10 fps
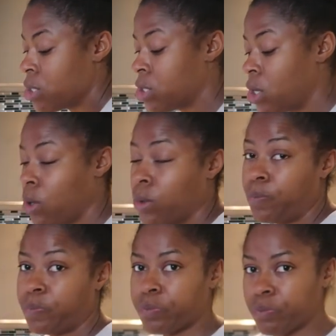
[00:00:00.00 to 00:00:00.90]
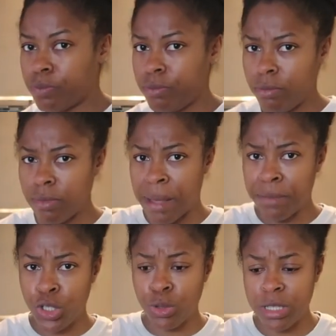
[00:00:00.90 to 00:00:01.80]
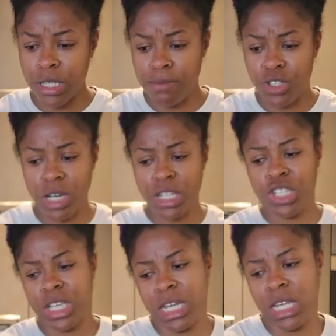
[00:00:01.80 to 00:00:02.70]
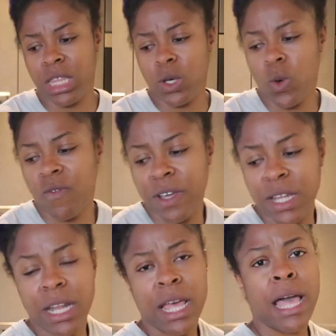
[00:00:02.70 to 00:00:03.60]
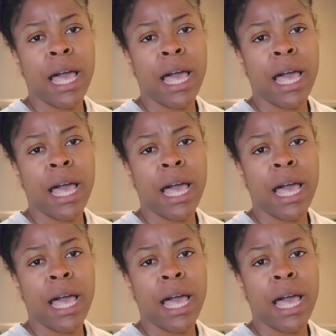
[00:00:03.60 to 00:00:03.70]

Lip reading: So I'm throwing some jerk chicken in the oven